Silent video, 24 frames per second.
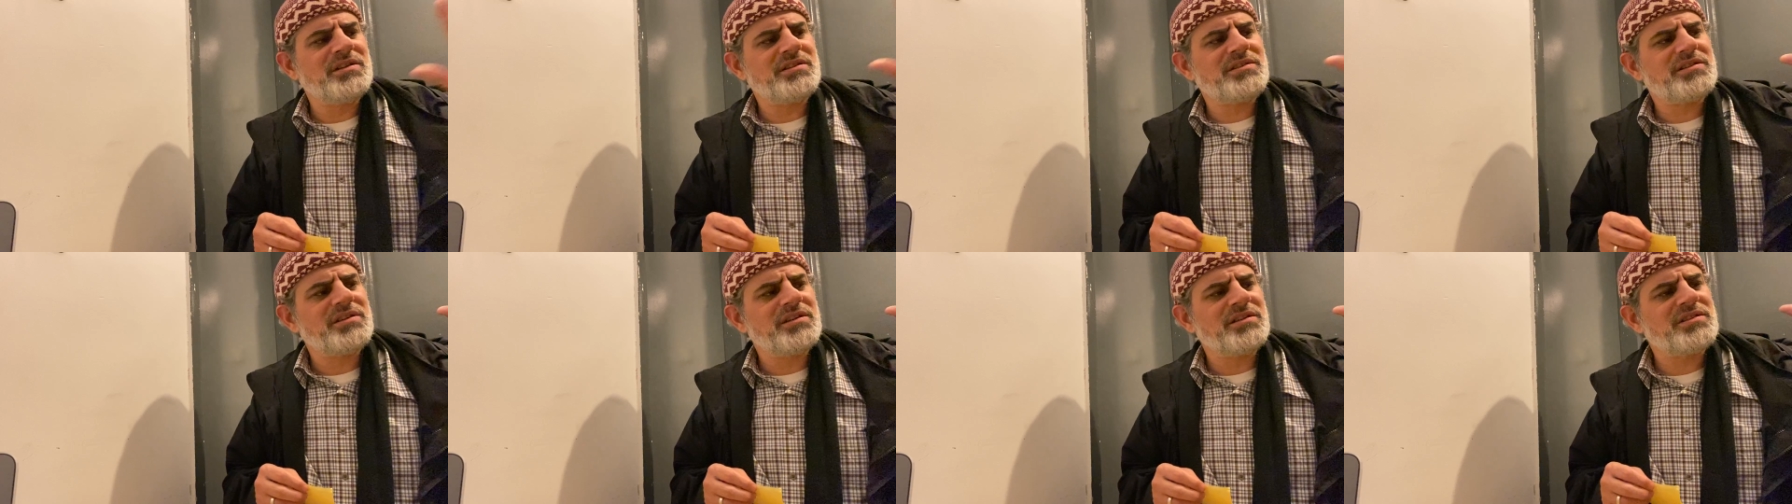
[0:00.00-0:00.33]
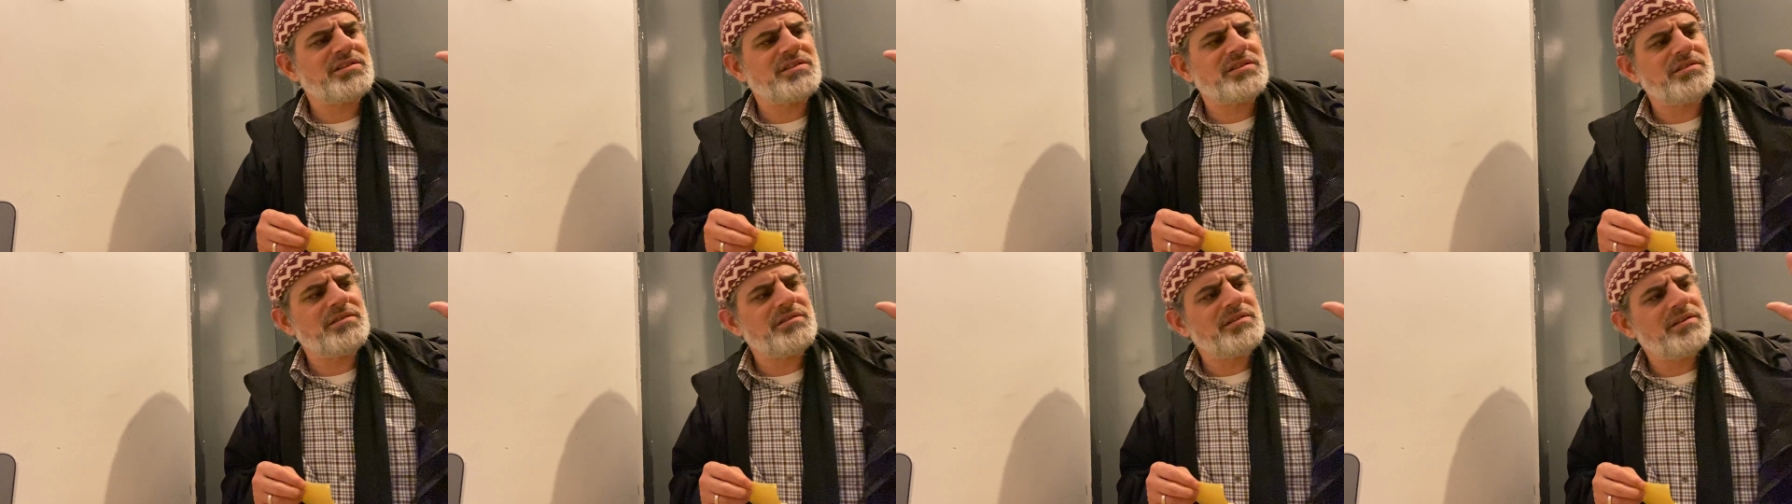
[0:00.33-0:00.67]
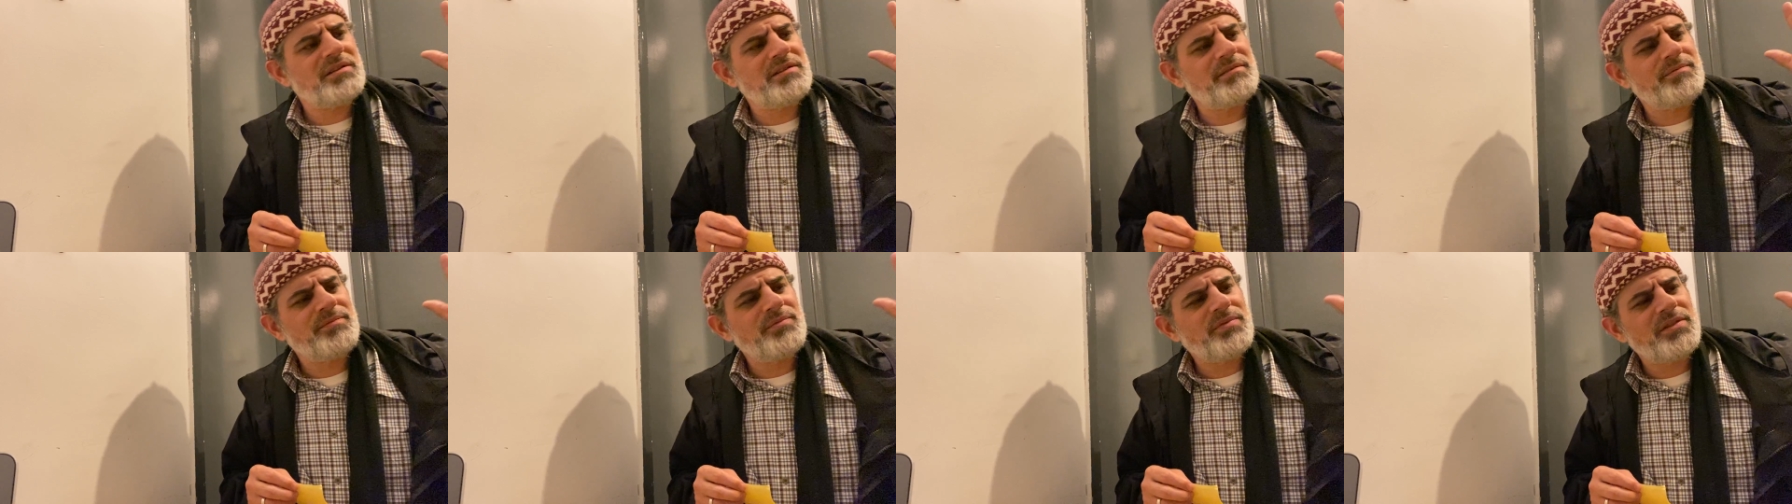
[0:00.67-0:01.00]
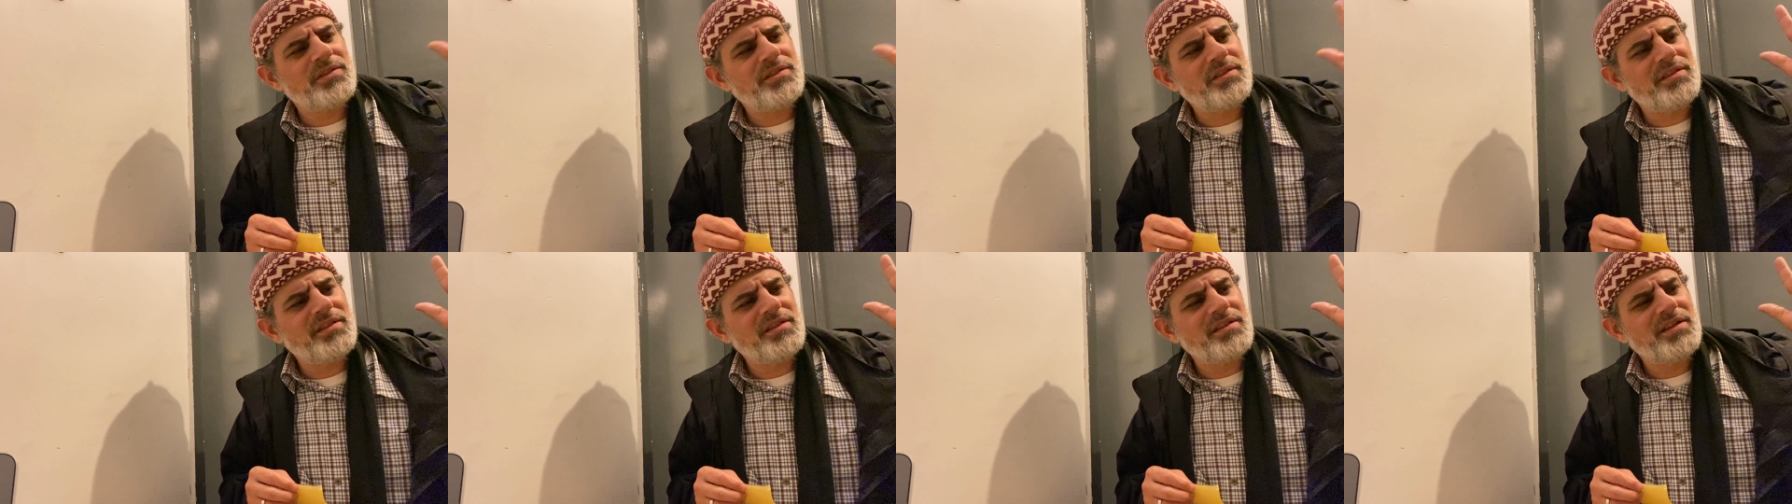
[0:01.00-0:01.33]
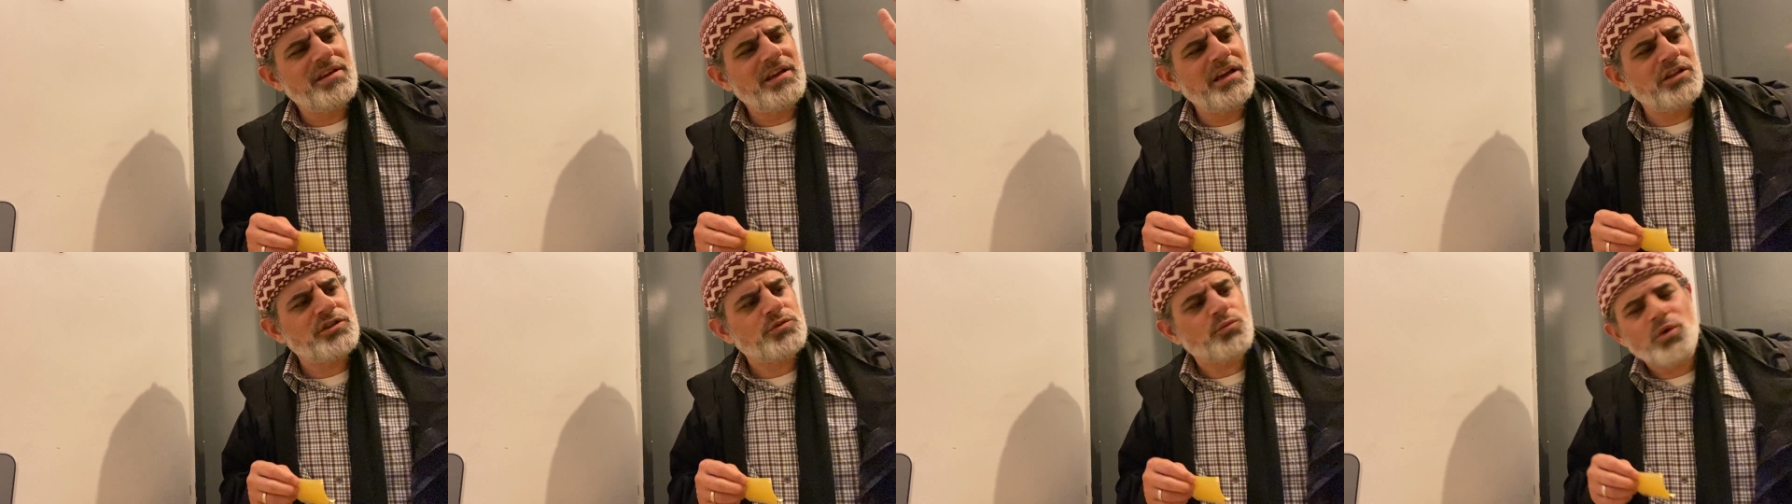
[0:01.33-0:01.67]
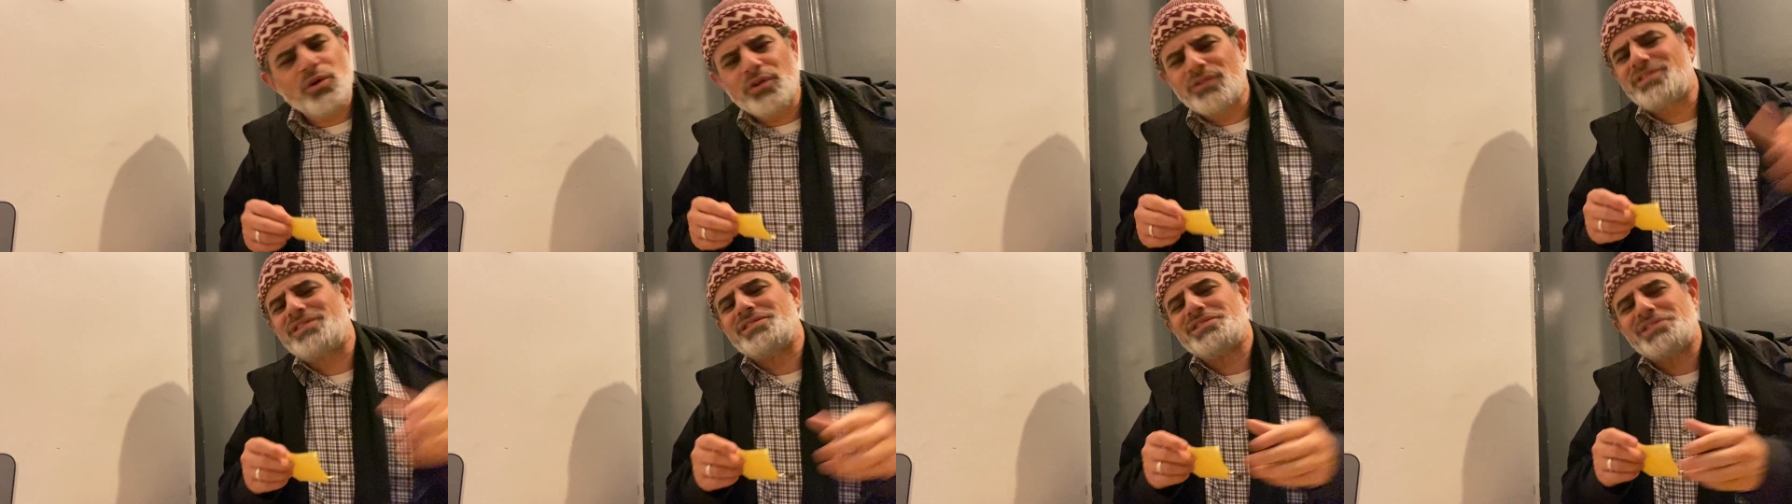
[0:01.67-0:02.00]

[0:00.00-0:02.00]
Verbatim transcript: it's, it's it's worth